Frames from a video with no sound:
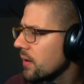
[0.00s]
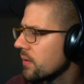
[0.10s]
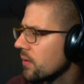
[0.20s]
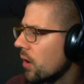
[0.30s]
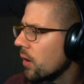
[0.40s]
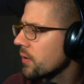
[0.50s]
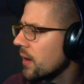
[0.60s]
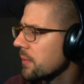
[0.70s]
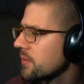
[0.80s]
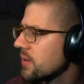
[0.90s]
is r
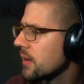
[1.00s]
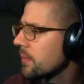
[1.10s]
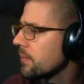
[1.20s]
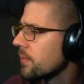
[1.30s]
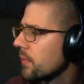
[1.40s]
times c.